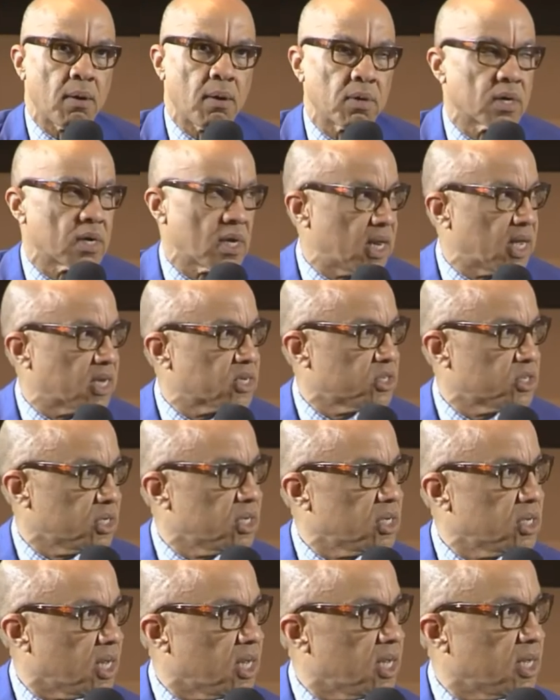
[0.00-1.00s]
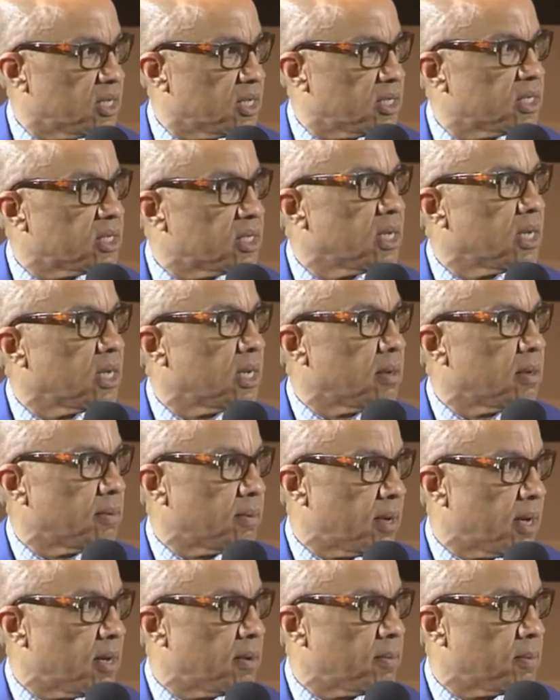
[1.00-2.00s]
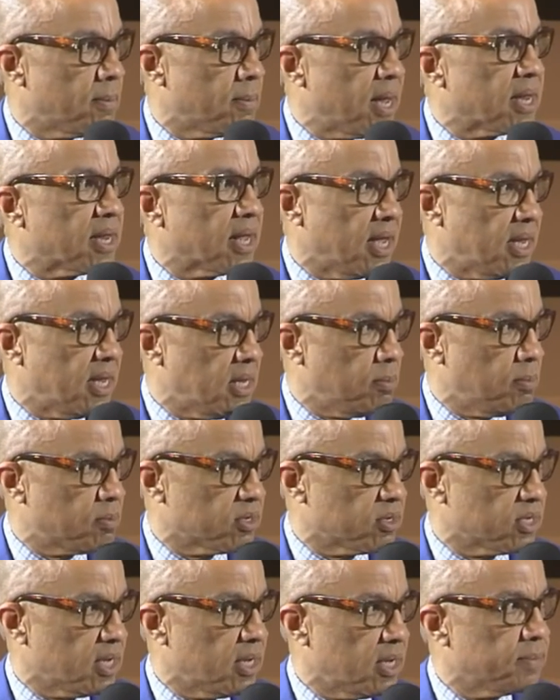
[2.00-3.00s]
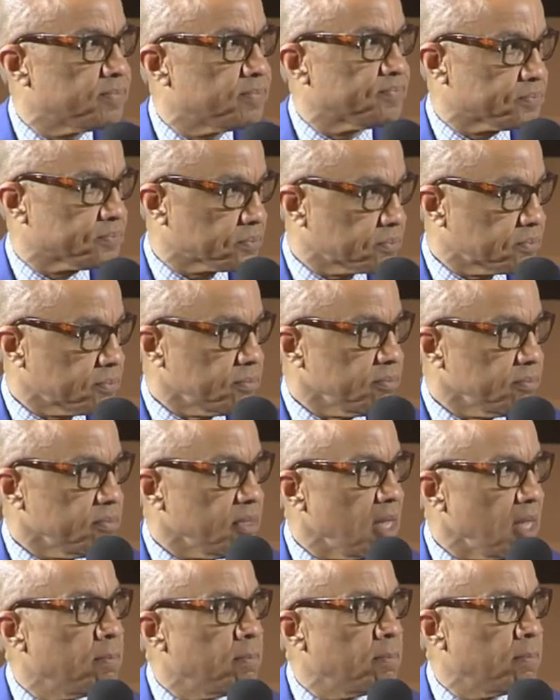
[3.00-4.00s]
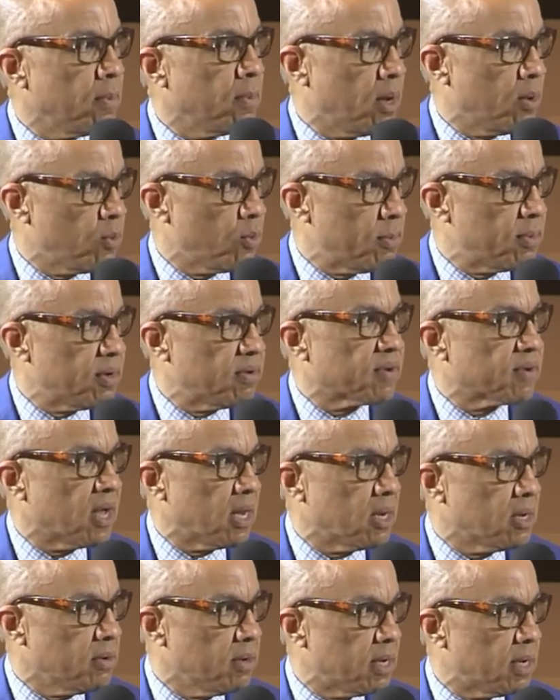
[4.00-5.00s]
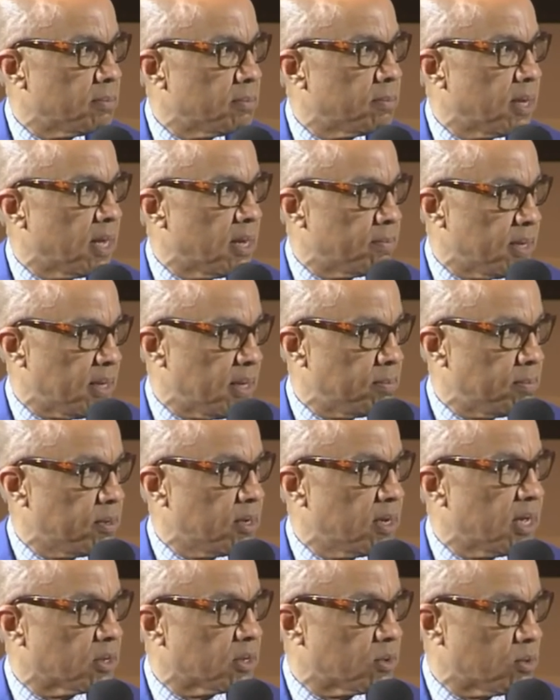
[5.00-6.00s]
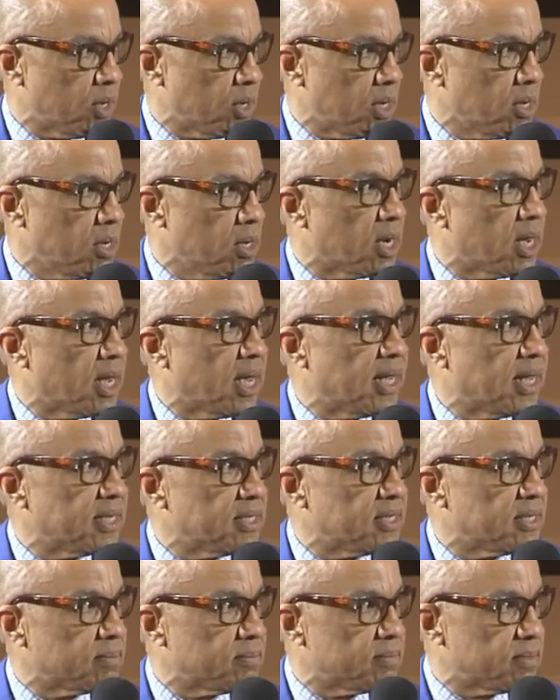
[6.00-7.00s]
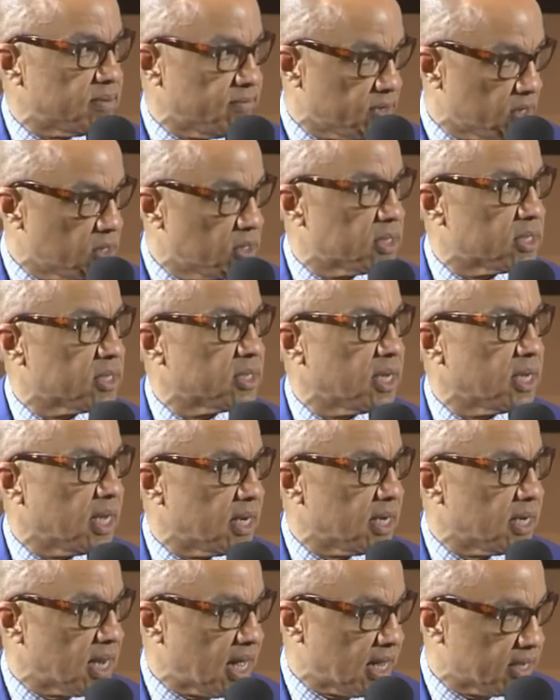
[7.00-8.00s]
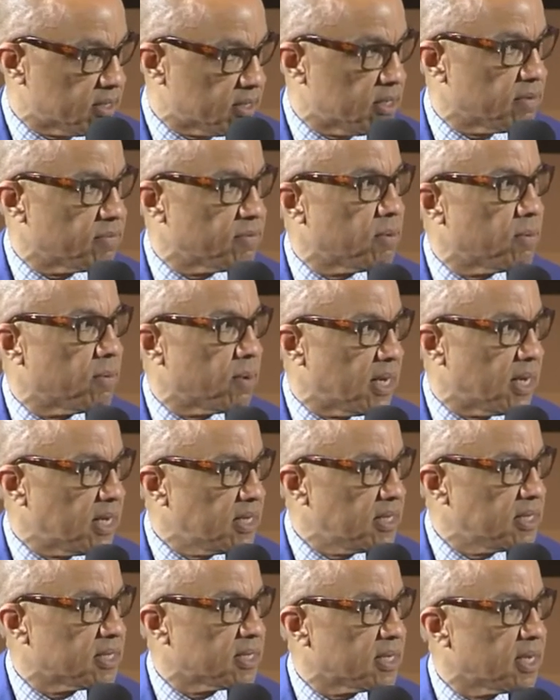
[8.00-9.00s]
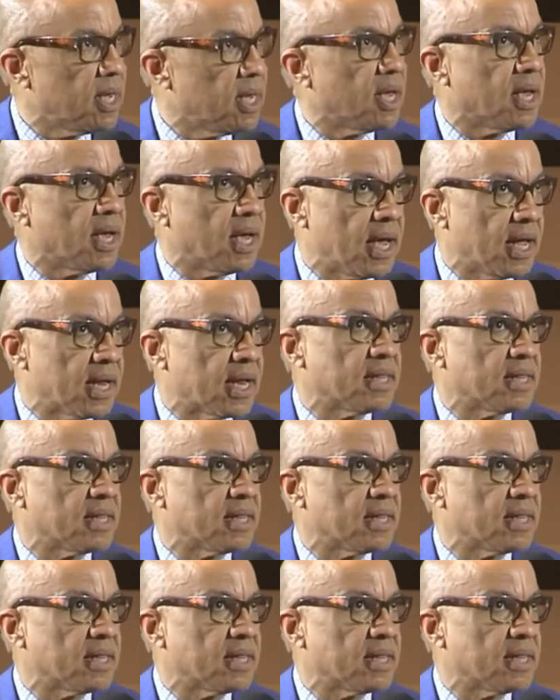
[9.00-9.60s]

collection is about 80% women of color and people and queer and diverse in lots of different ways. And I